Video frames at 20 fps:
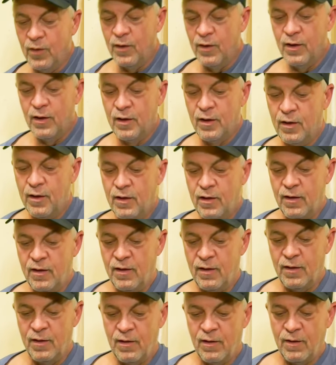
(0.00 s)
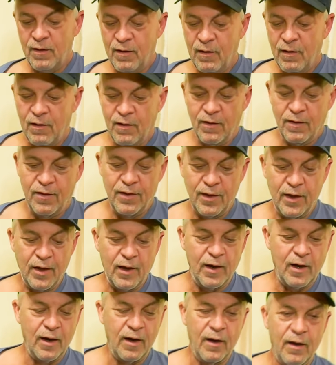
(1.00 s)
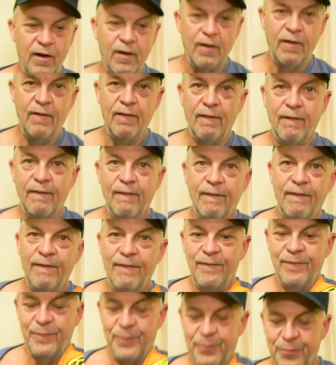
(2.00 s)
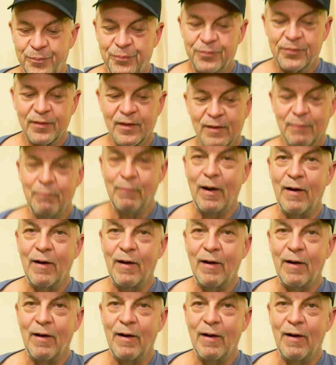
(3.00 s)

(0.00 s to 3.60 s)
Did she find something else in there? Yeah. Oh my gosh.